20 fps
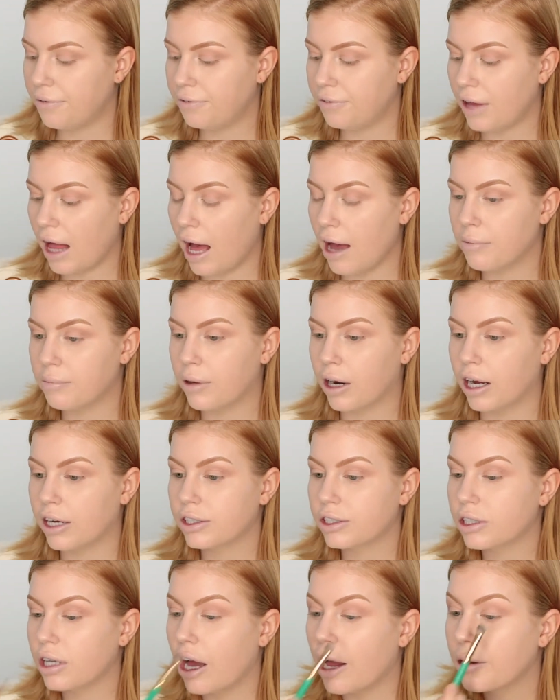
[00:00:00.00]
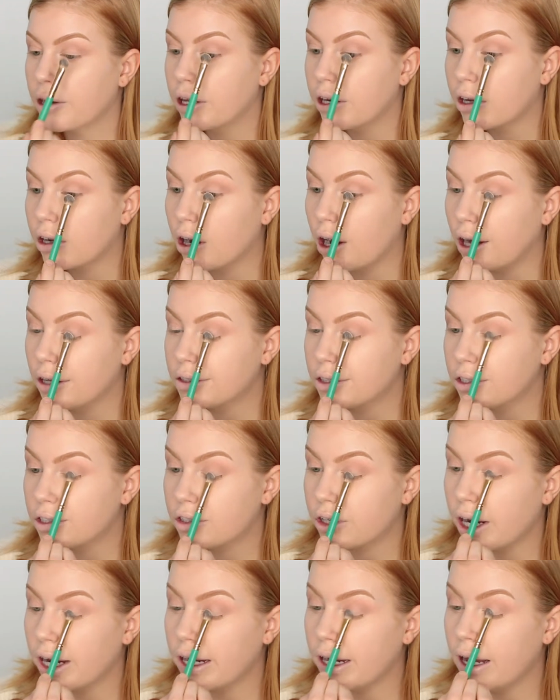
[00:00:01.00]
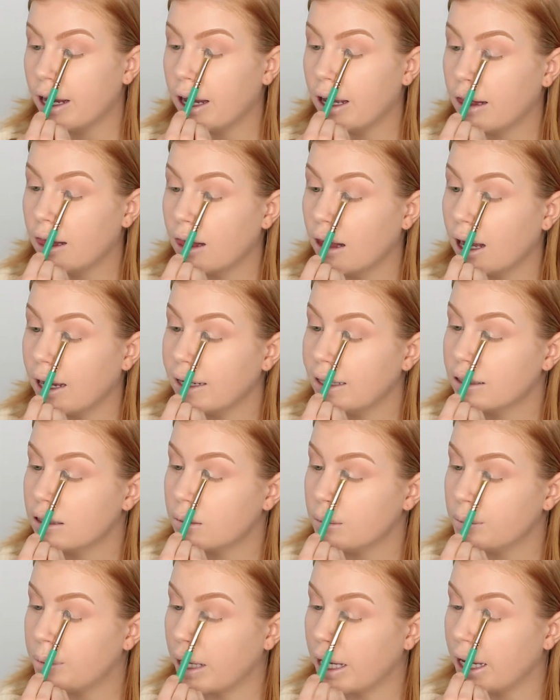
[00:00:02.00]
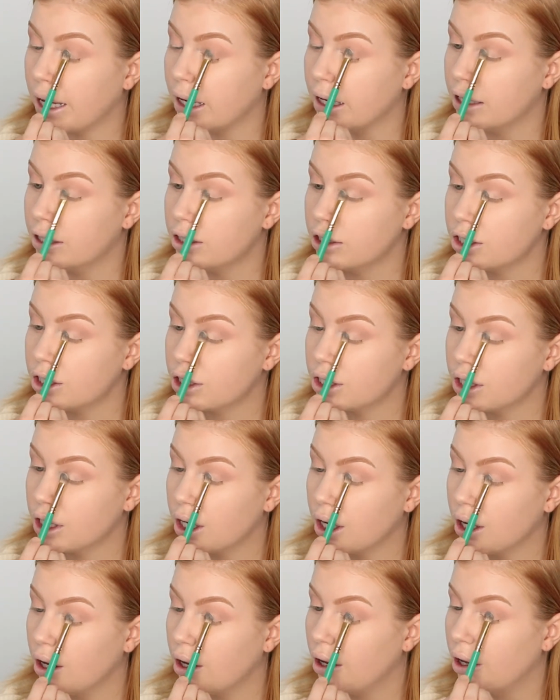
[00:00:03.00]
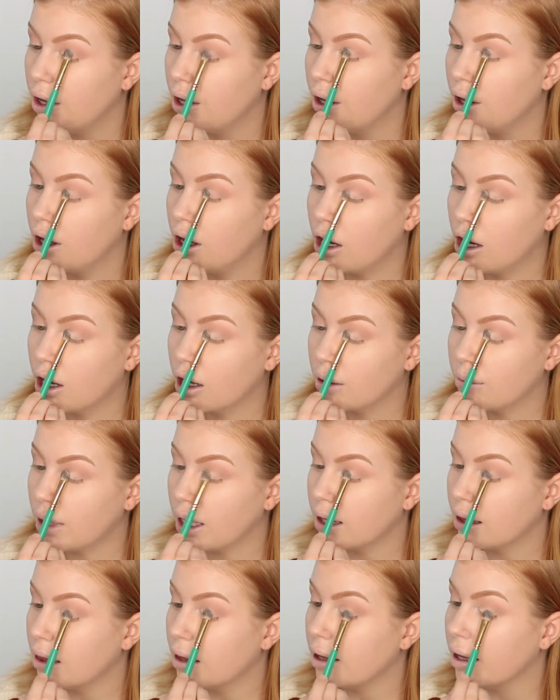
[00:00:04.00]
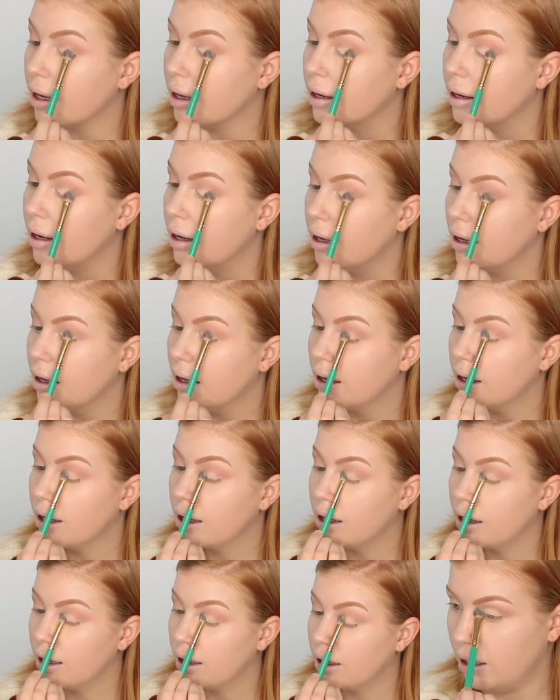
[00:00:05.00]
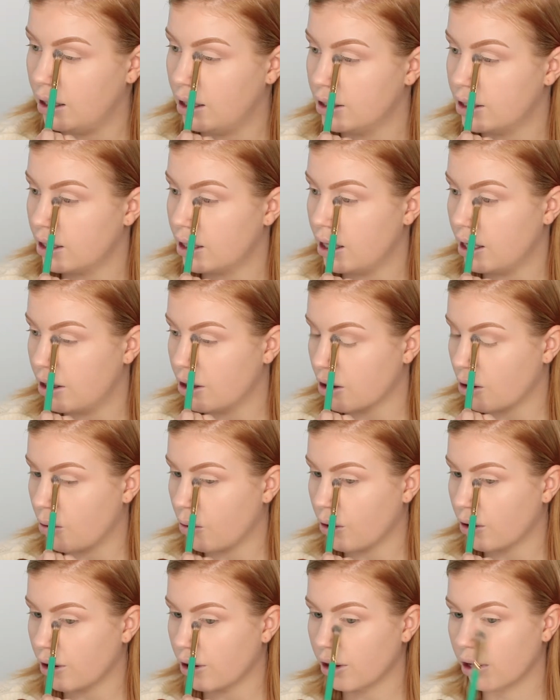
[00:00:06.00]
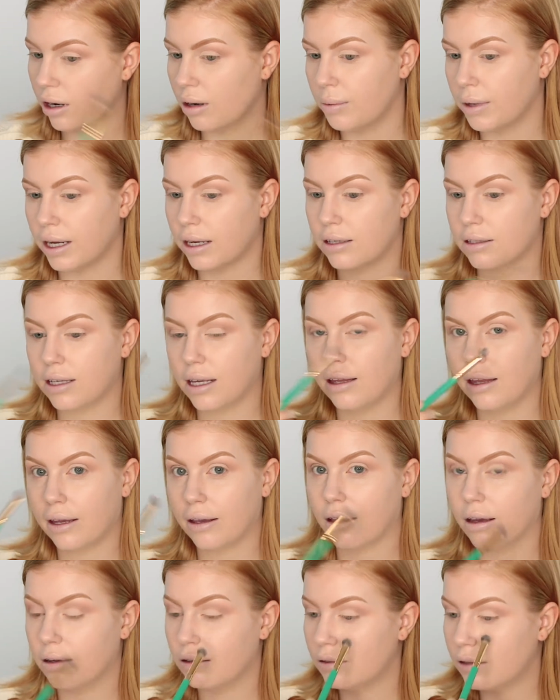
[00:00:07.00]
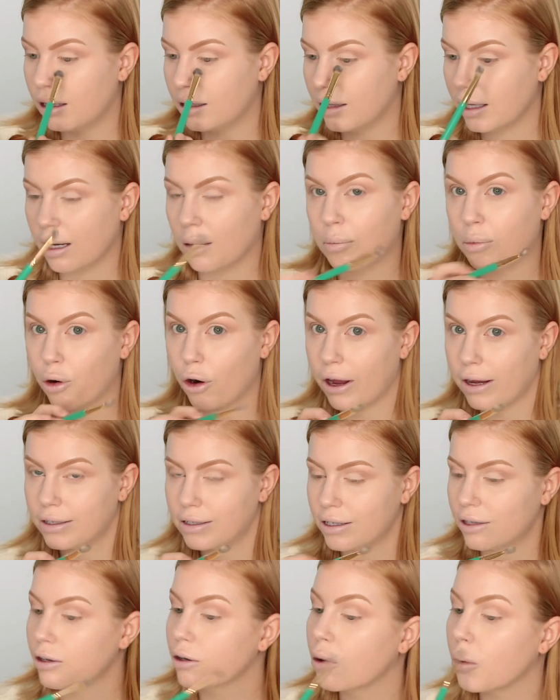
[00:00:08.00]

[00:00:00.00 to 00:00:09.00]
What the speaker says: a flat brush, I'm gonna concentrate a light beige on my lid and into the inner corner a little bit because I like a bright inner